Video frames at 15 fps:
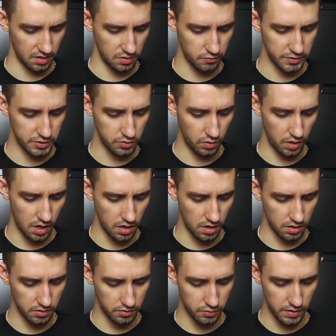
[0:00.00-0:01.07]
Original
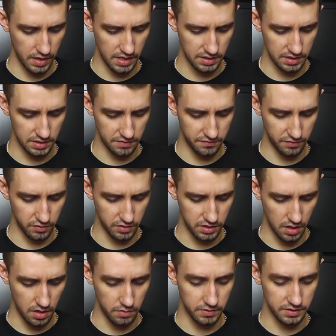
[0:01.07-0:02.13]
art created for
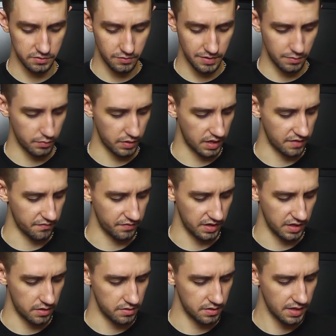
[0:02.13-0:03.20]
Atari's groundbreaking
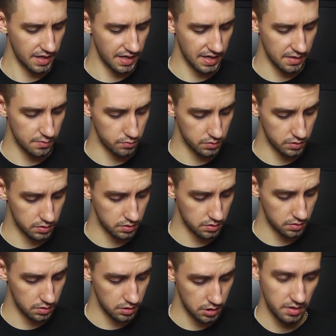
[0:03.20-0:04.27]
video
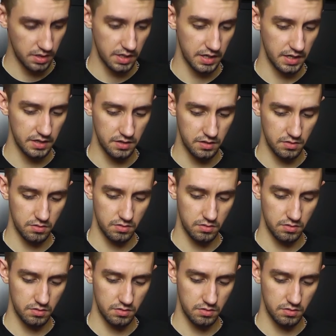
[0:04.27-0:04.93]
games. Okay.